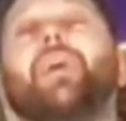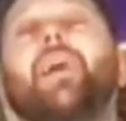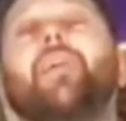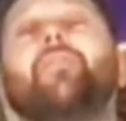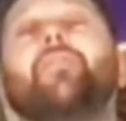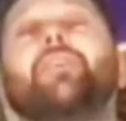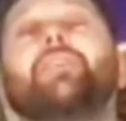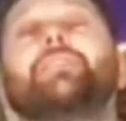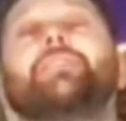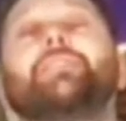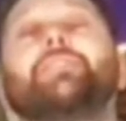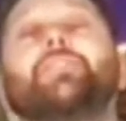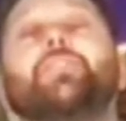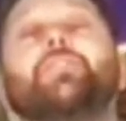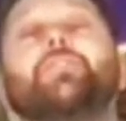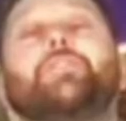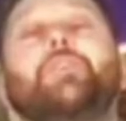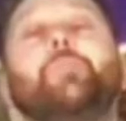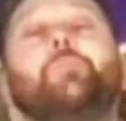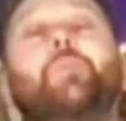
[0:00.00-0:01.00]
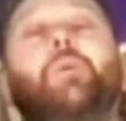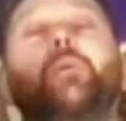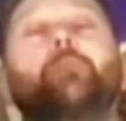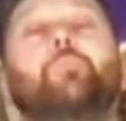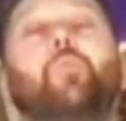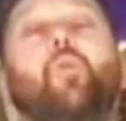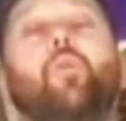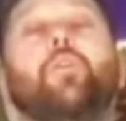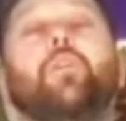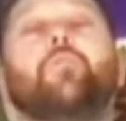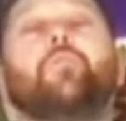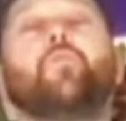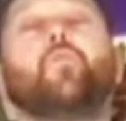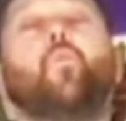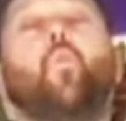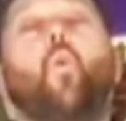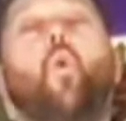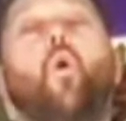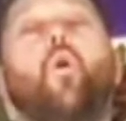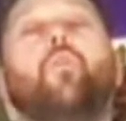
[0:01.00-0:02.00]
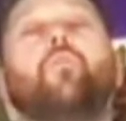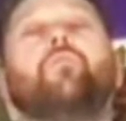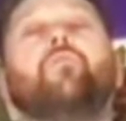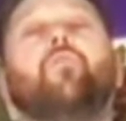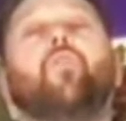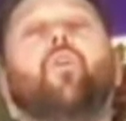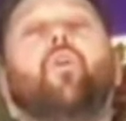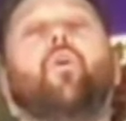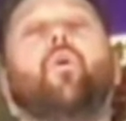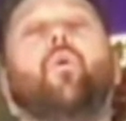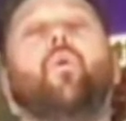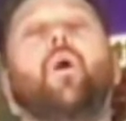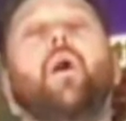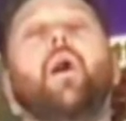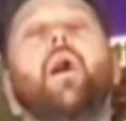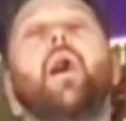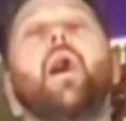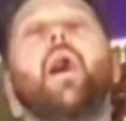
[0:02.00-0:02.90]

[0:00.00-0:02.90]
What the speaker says: that this is the tipping point of the waterfall.